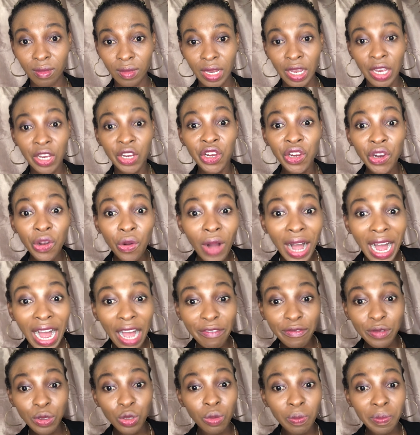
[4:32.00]
You
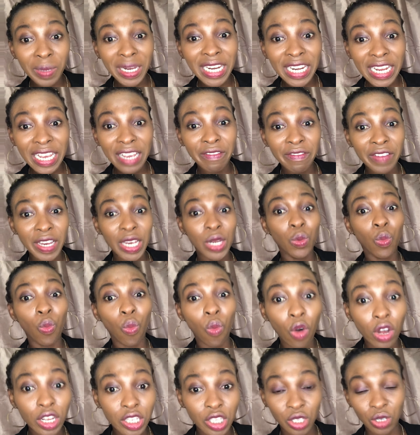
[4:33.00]
have to believe in
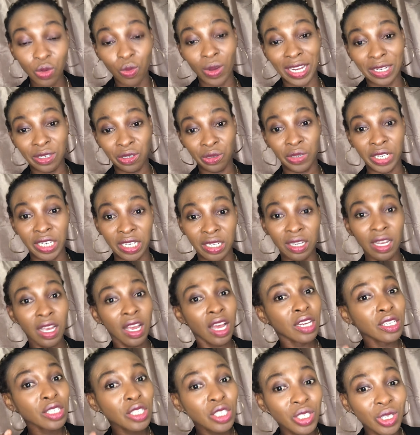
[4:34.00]
what you are doing.
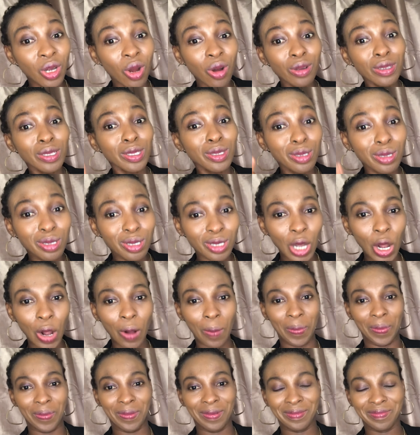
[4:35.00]
Don't
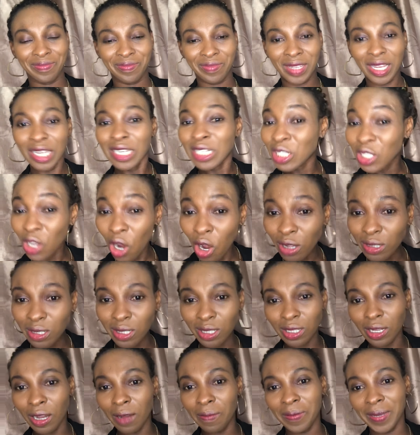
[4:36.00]
stop. Don't
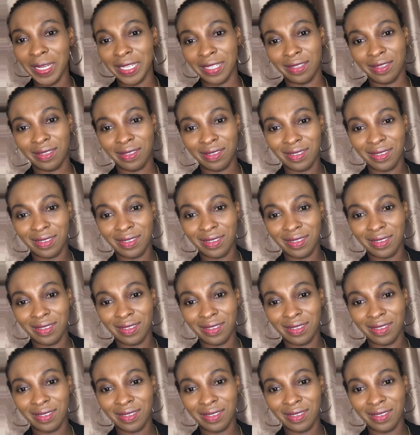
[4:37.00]
stop it.